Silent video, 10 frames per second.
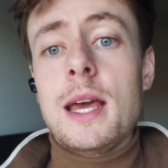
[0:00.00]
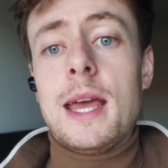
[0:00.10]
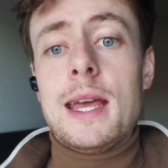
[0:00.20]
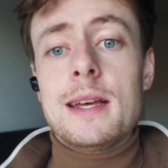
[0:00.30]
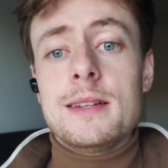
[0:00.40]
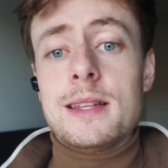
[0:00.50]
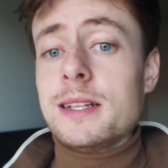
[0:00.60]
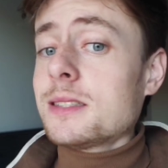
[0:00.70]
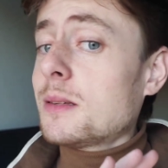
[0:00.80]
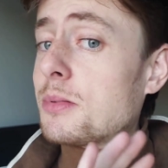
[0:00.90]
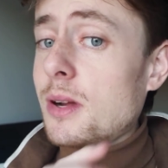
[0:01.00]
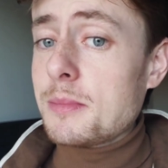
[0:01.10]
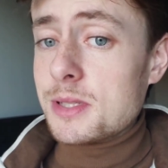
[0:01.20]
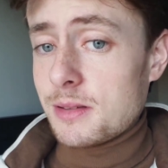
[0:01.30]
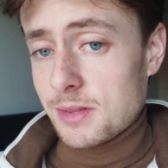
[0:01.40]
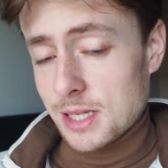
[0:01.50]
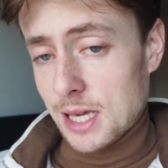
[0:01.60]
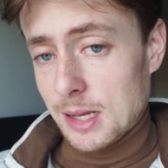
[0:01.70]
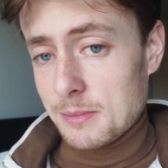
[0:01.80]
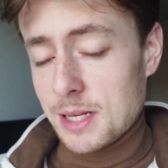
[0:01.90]
And that's the premise of the
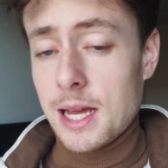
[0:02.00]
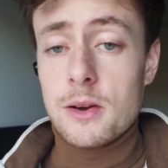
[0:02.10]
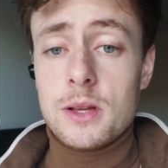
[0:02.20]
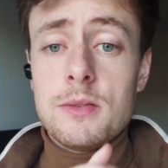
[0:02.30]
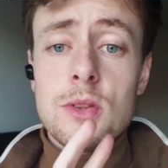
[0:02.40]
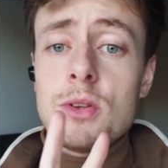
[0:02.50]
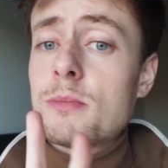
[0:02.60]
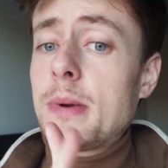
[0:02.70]
game. Now, even though you're